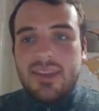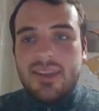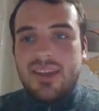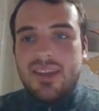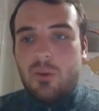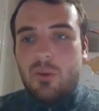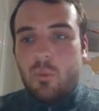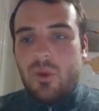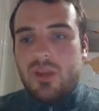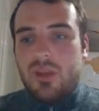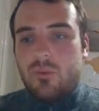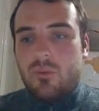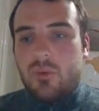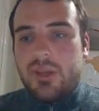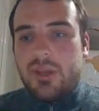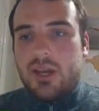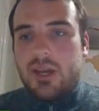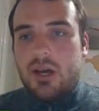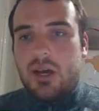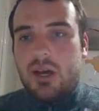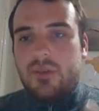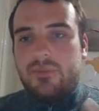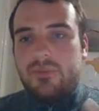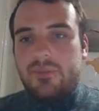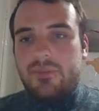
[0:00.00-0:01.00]
Now, when we
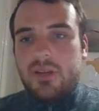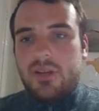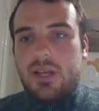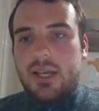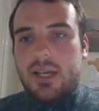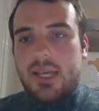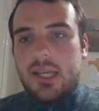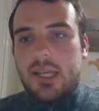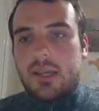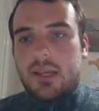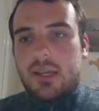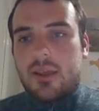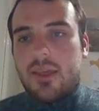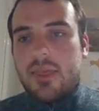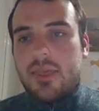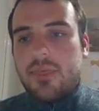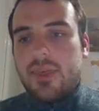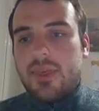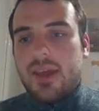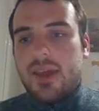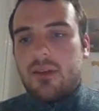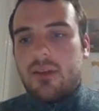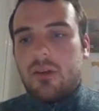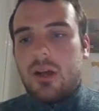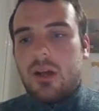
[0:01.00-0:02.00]
are flying,
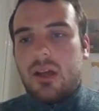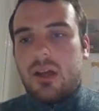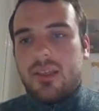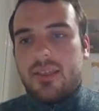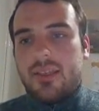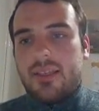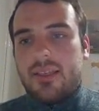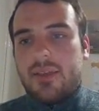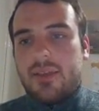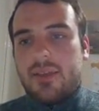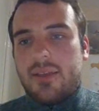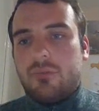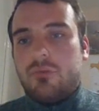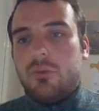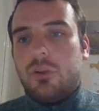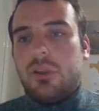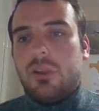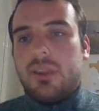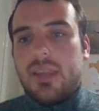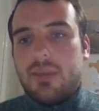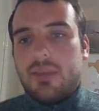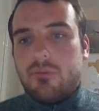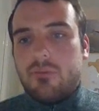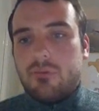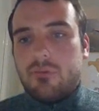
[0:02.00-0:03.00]
there are
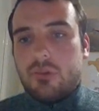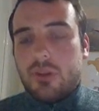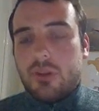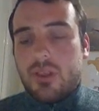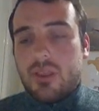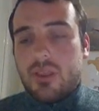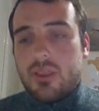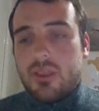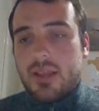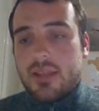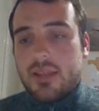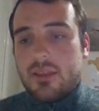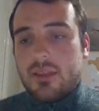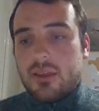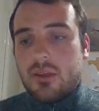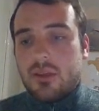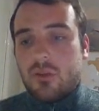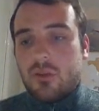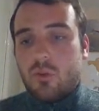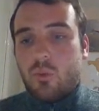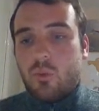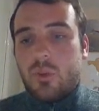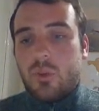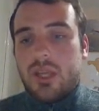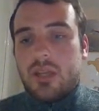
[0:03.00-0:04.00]
several different
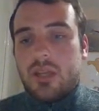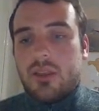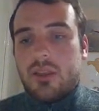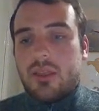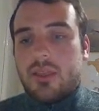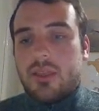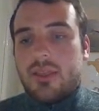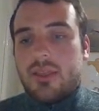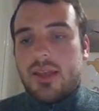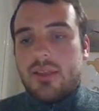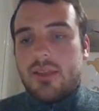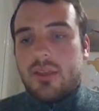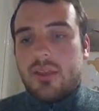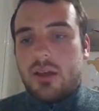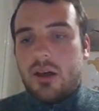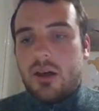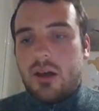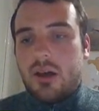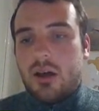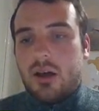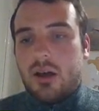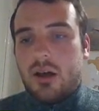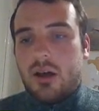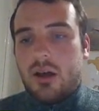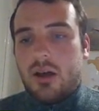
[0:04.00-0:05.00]
settings we can set
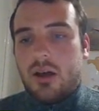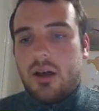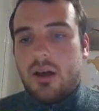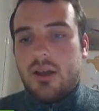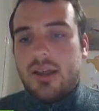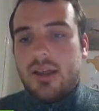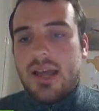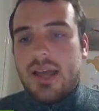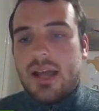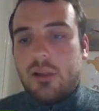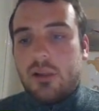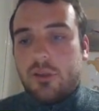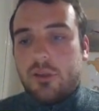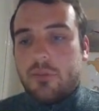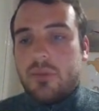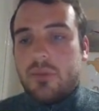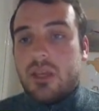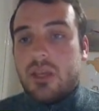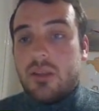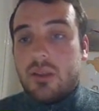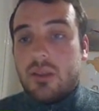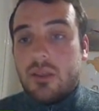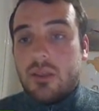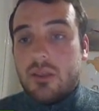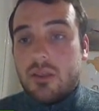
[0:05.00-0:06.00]
our
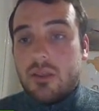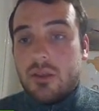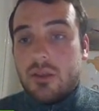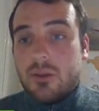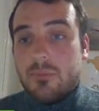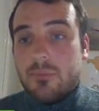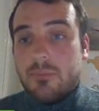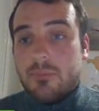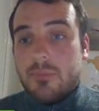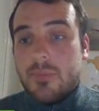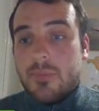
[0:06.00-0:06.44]
altimeters to.